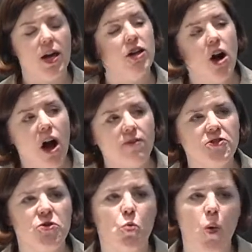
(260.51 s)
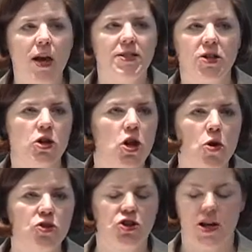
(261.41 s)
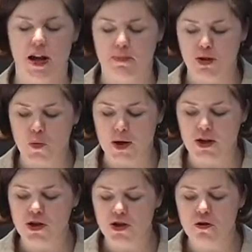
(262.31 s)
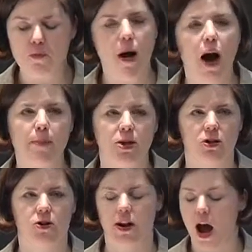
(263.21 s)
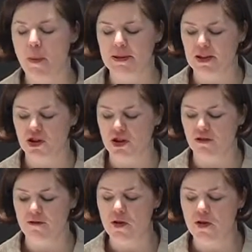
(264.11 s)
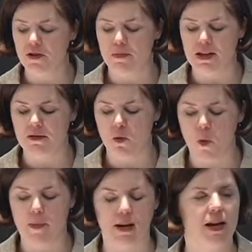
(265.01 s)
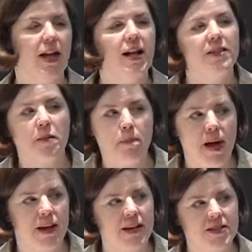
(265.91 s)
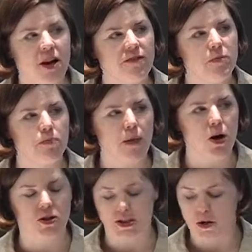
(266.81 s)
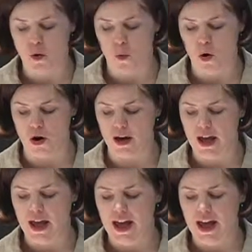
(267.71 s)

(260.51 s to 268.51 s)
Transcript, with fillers: it offers a way to negotiate between two popular and oppositional views of medieval women that Bennett has often marked in her work,